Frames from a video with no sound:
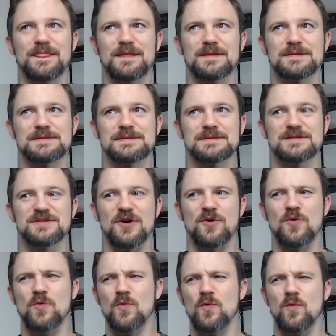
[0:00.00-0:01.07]

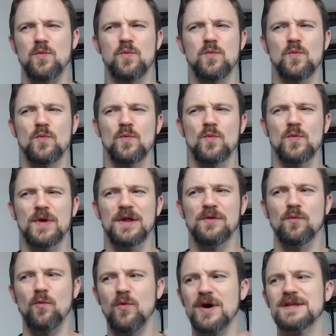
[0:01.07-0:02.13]
So in
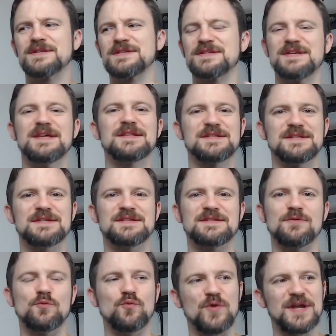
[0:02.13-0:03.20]
what sense is the
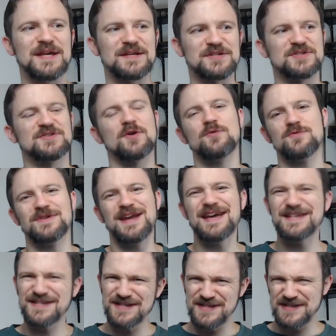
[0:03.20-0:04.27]
ring so
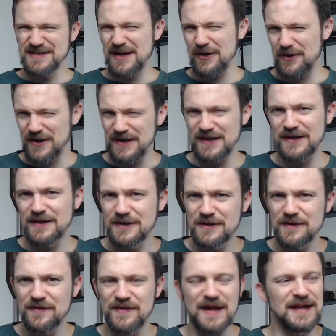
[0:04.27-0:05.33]
necessary
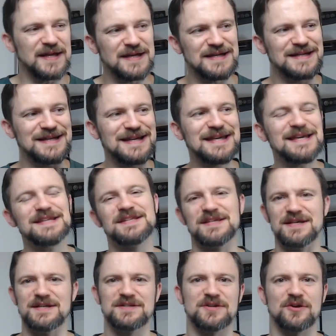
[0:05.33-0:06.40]
that he needs
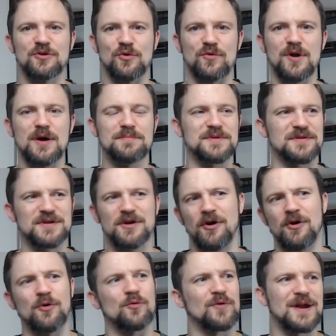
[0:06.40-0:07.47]
it to corrupt the
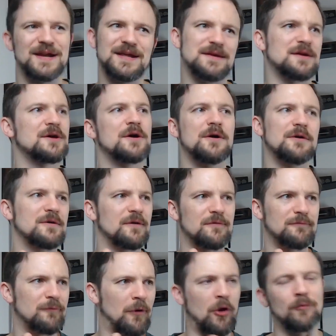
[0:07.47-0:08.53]
already
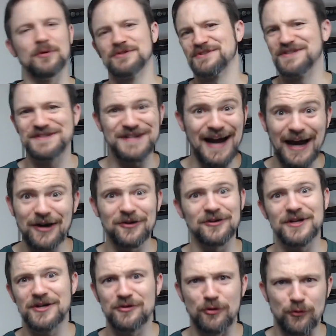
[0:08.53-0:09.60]
almost entirely
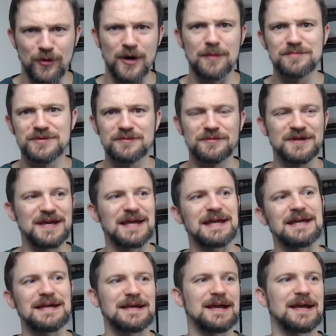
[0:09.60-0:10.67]
corrupt
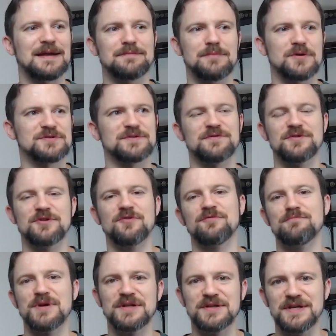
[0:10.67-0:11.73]
king and most of the
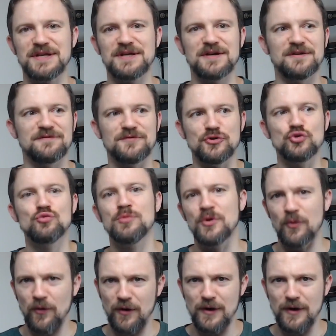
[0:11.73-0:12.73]
nobility of Numenor.